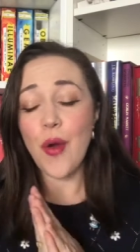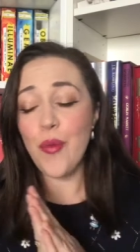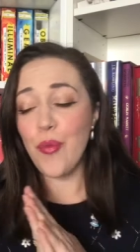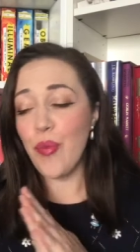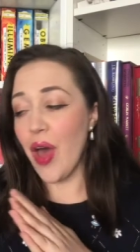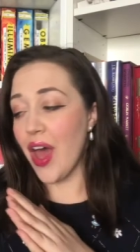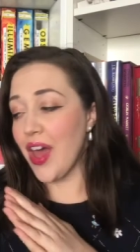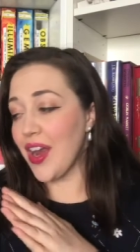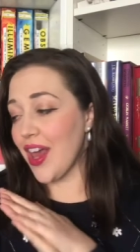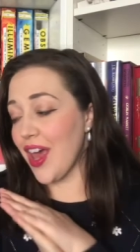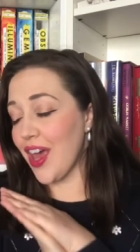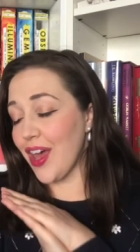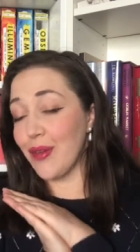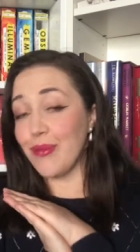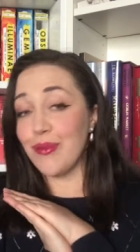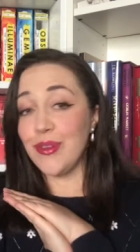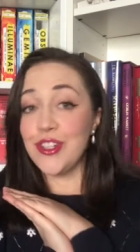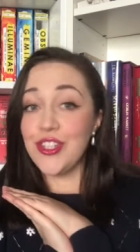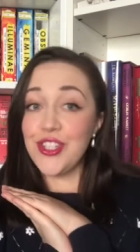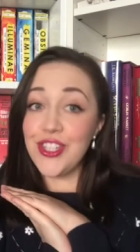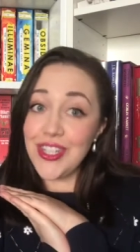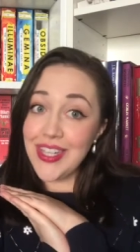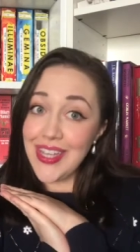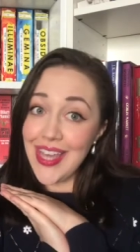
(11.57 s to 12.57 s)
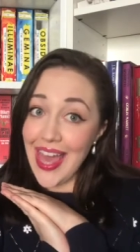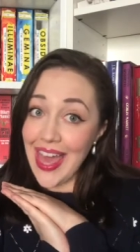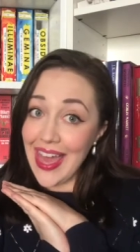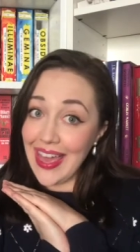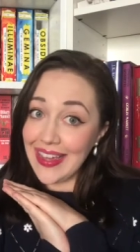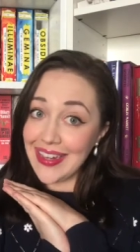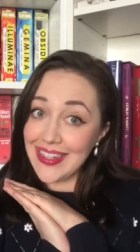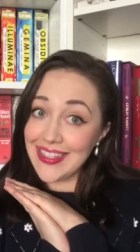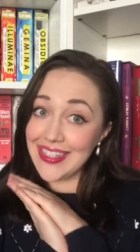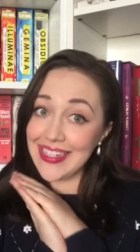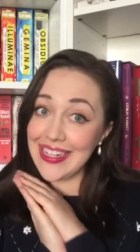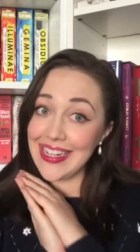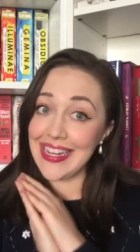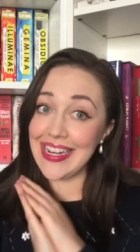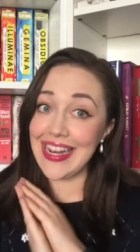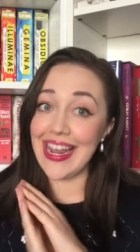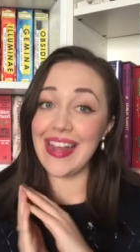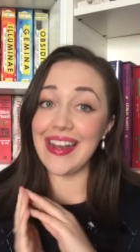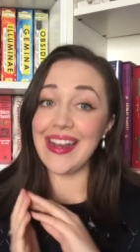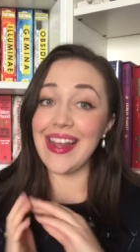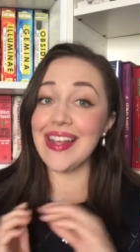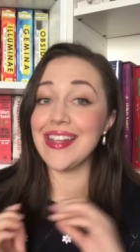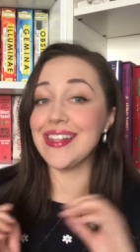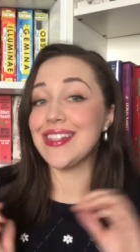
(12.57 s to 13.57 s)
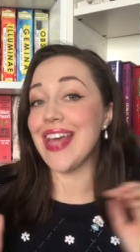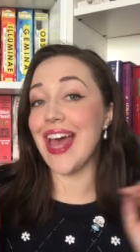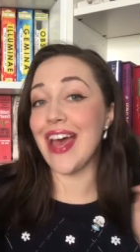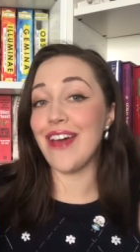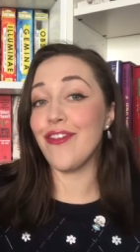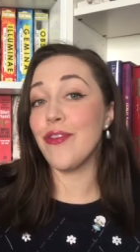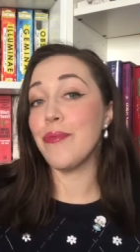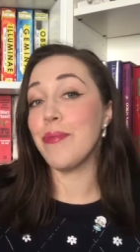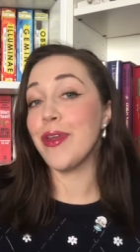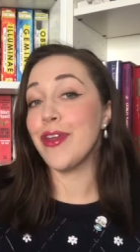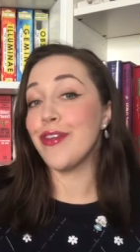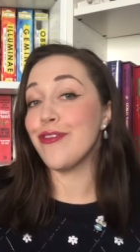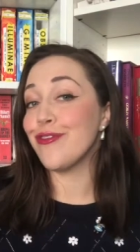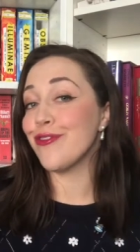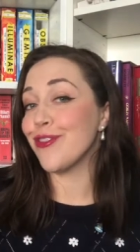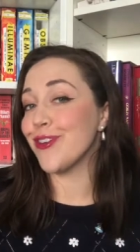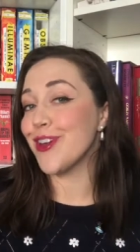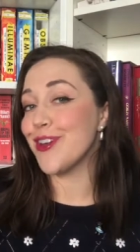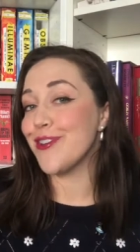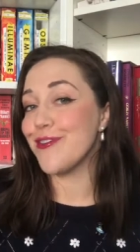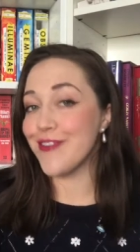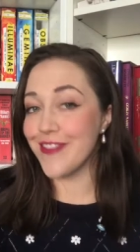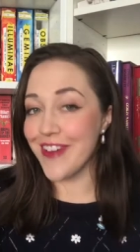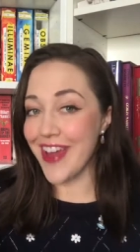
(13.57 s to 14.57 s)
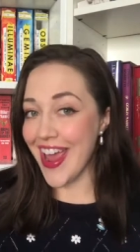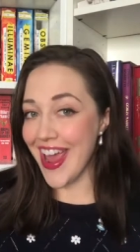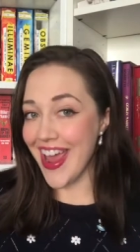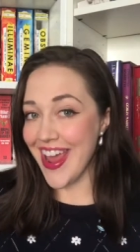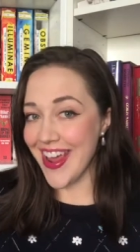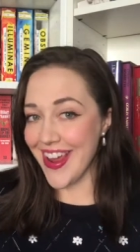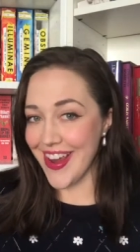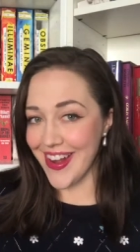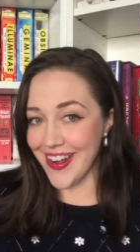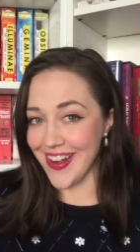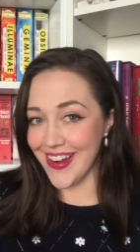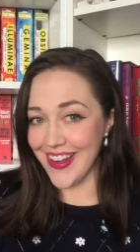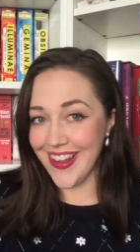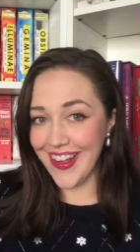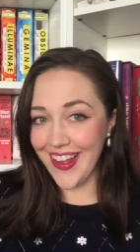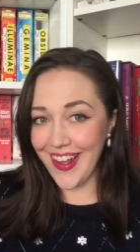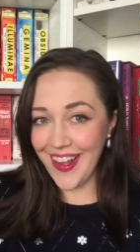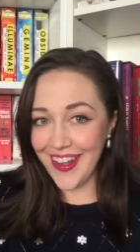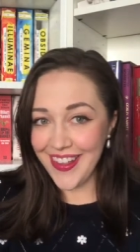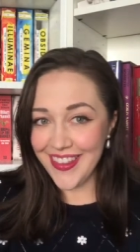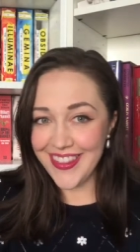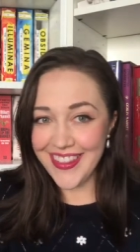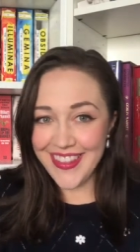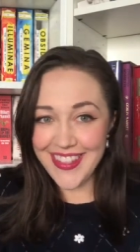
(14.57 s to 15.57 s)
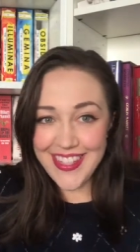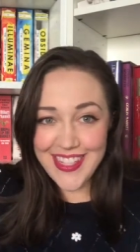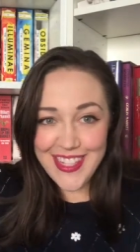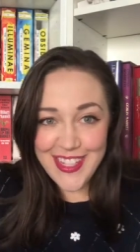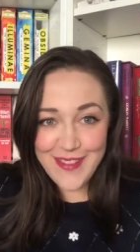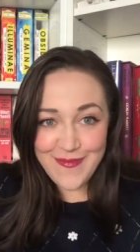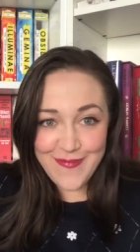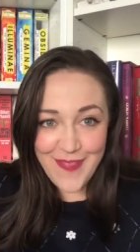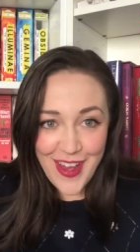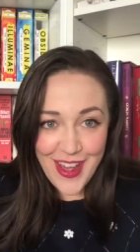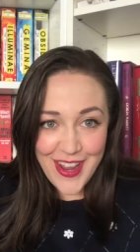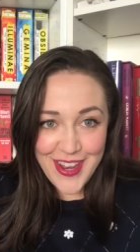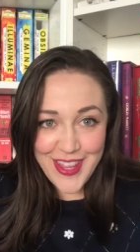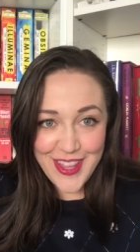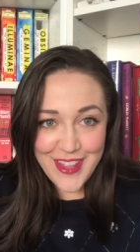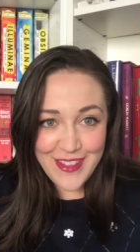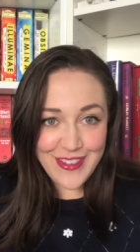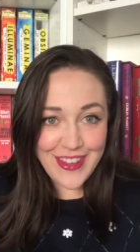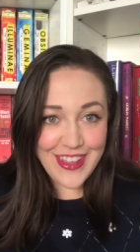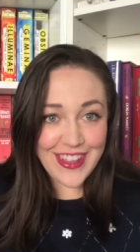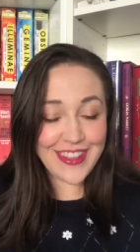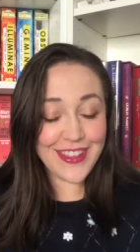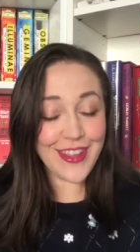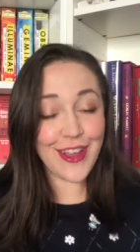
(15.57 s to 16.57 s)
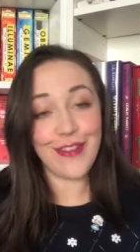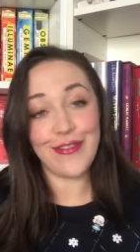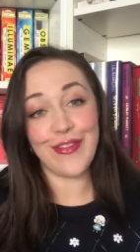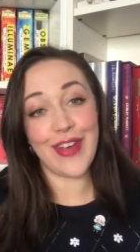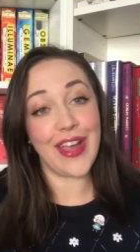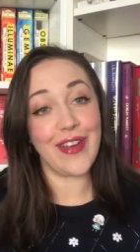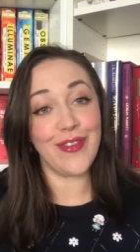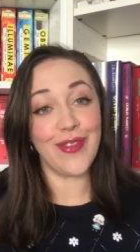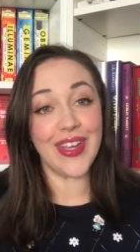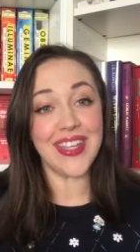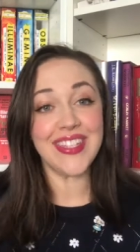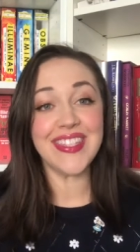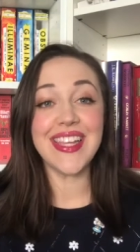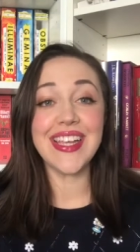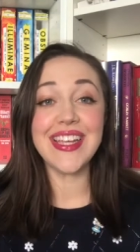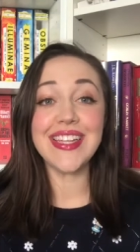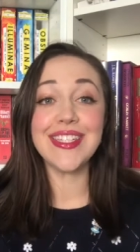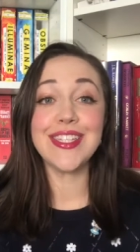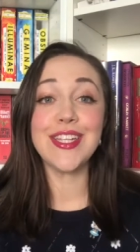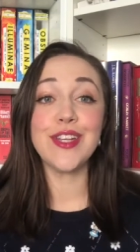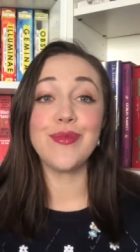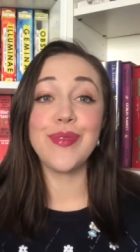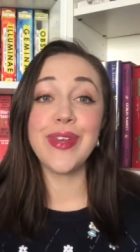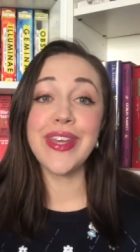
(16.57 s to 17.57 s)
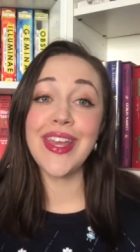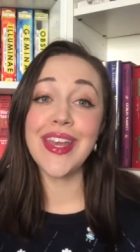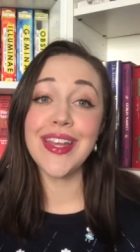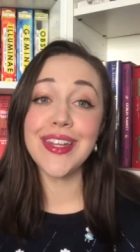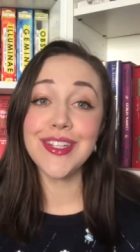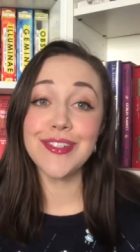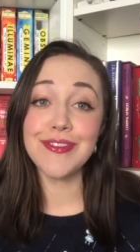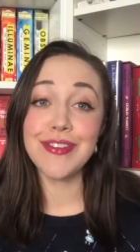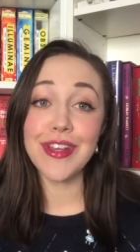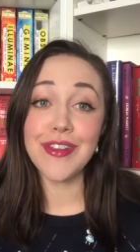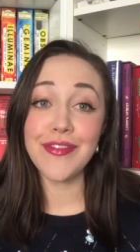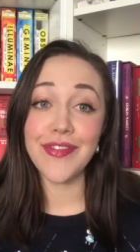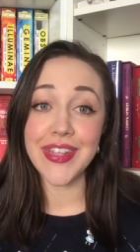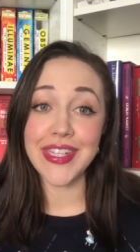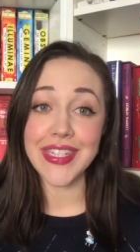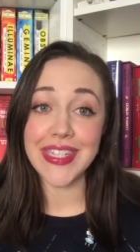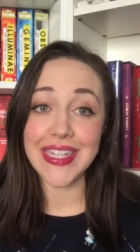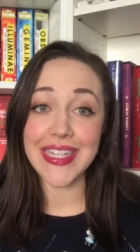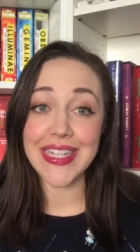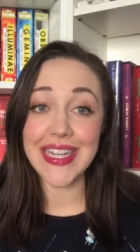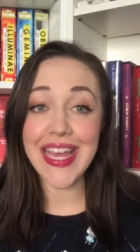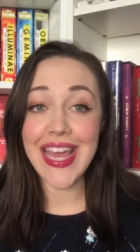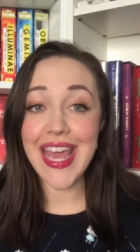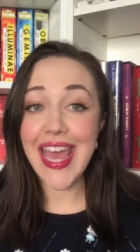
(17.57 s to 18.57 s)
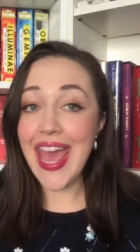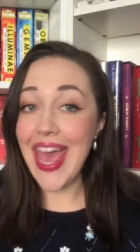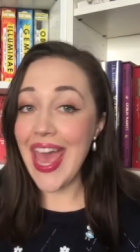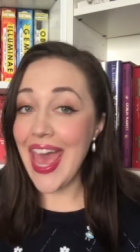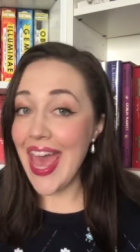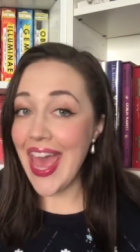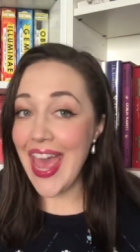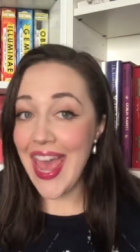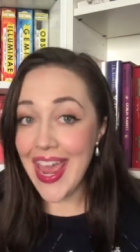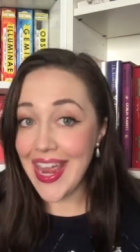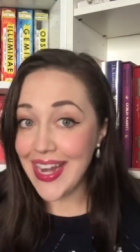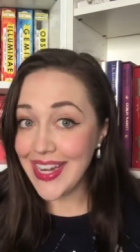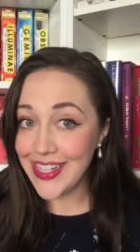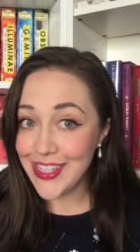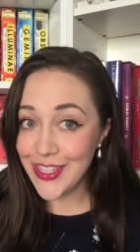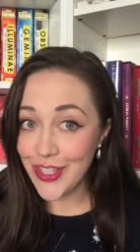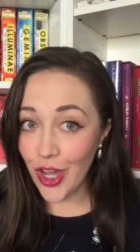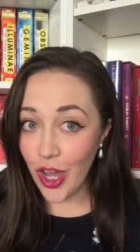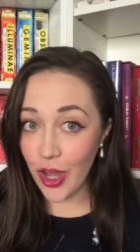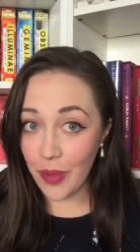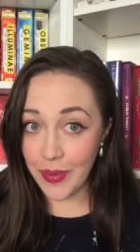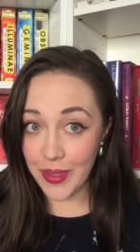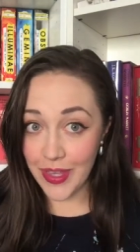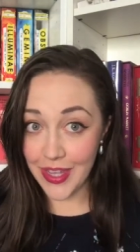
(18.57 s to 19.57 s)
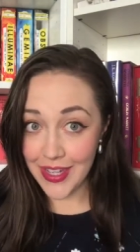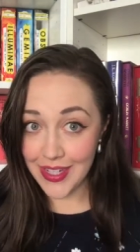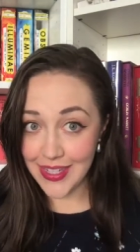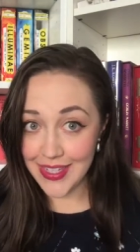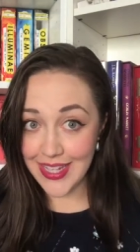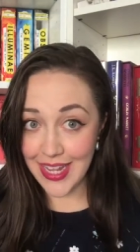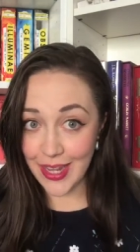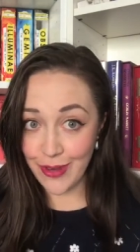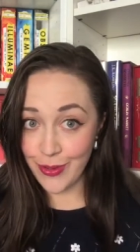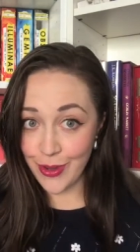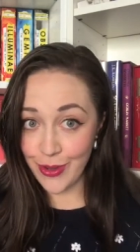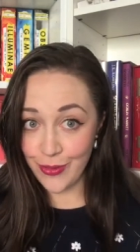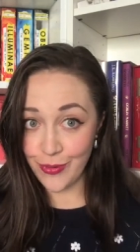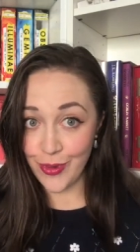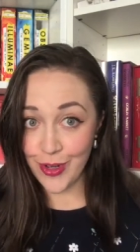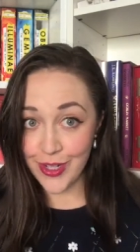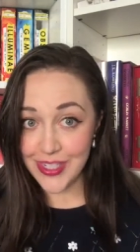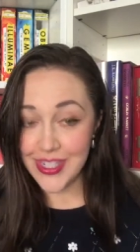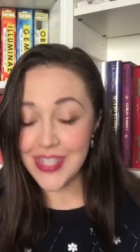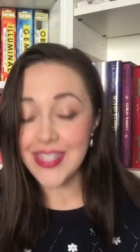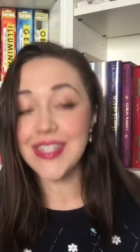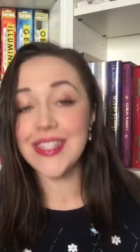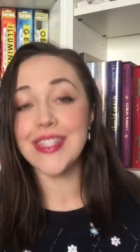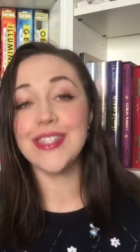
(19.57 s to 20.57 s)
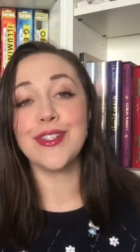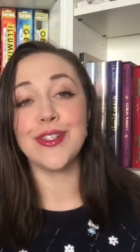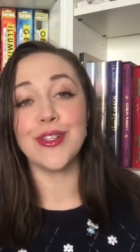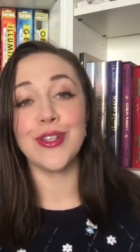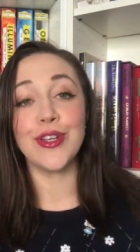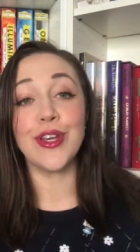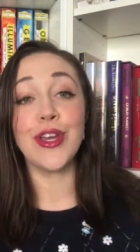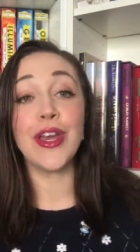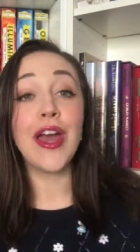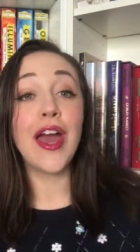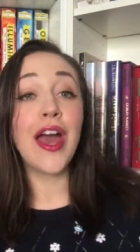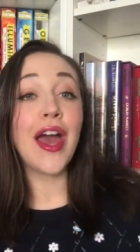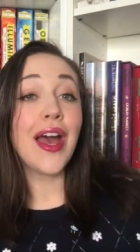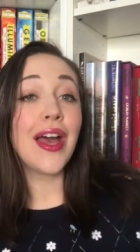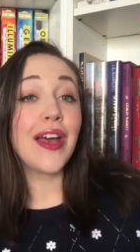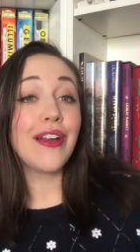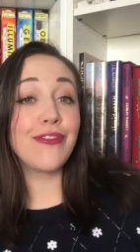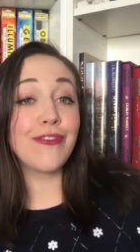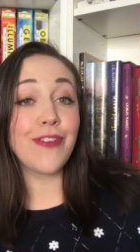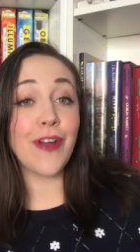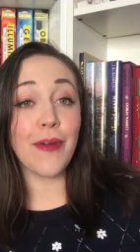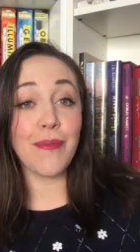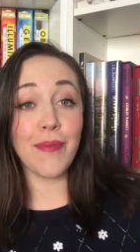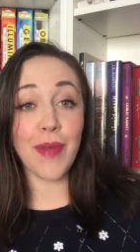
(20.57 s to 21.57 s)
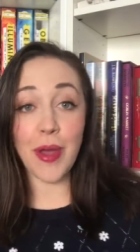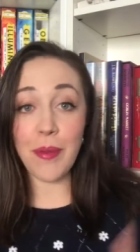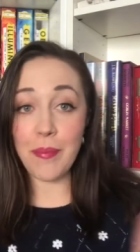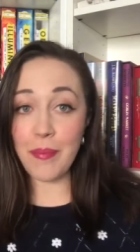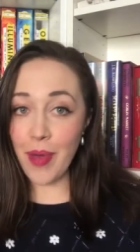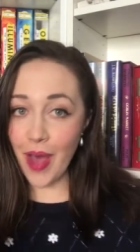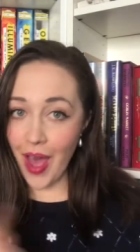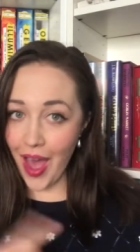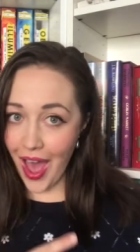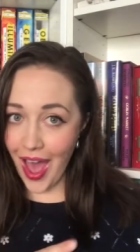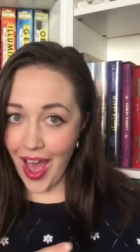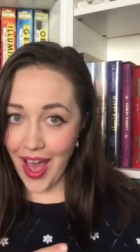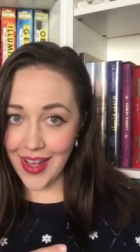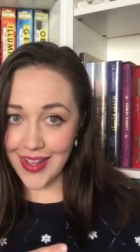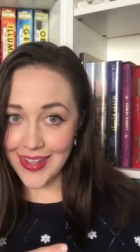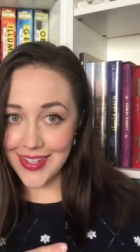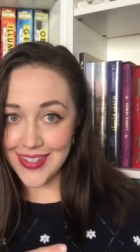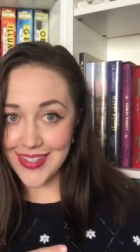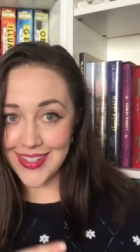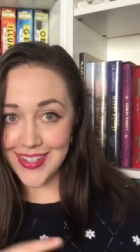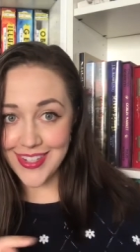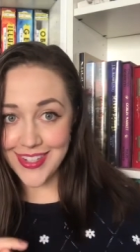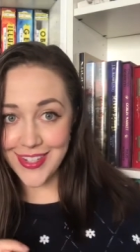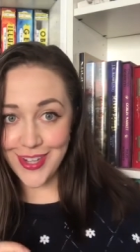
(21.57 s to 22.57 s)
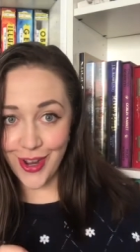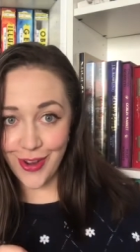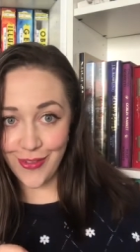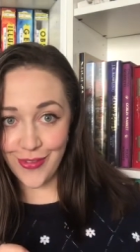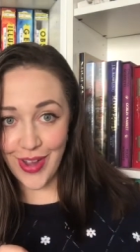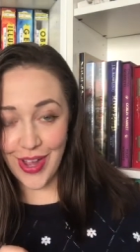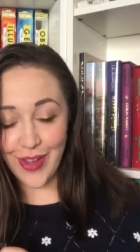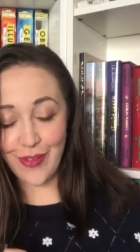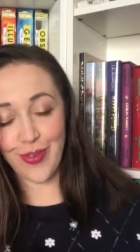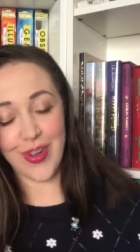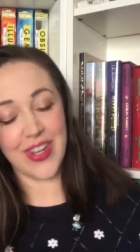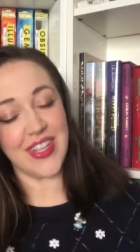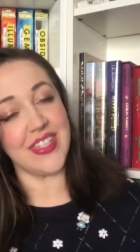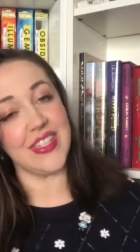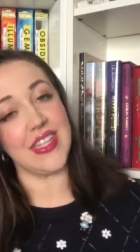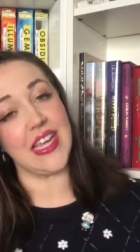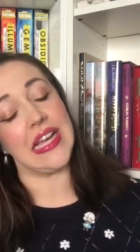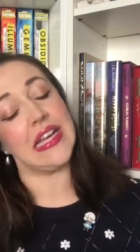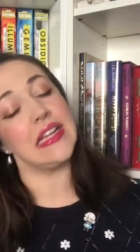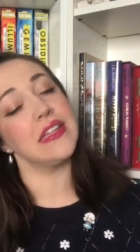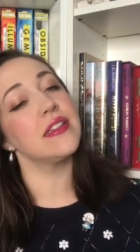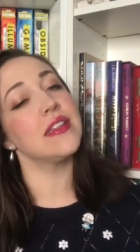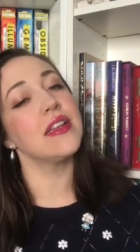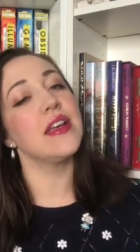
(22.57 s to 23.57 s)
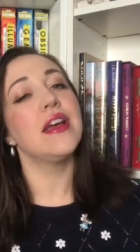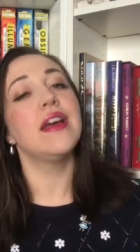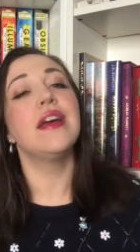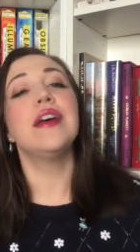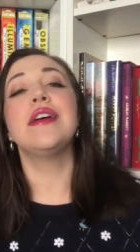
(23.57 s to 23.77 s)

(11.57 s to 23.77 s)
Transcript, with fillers: But um, she actually let us have a bit of free reign this month with Top 5 Wednesday so we get to revisit any topics that we wanted to do from past Top 5 Wednesdays.